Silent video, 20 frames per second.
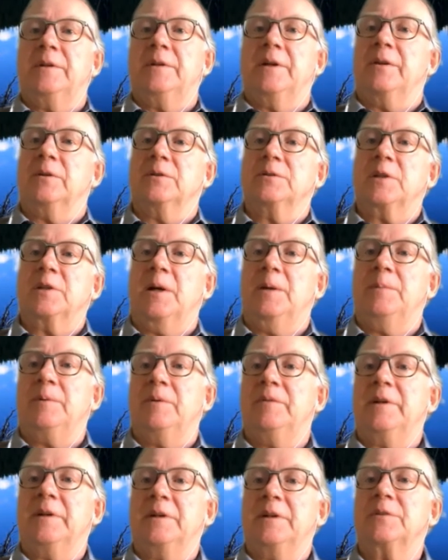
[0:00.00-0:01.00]
to those type
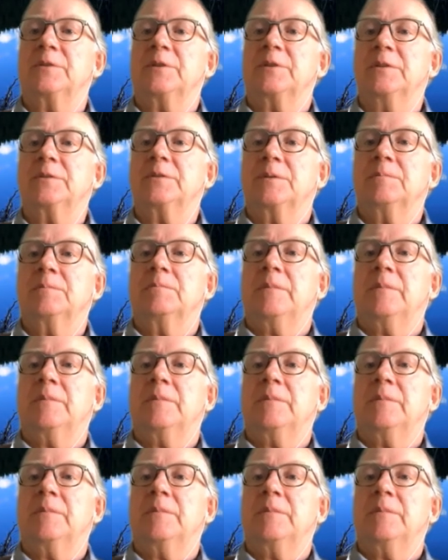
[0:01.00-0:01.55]
of industries.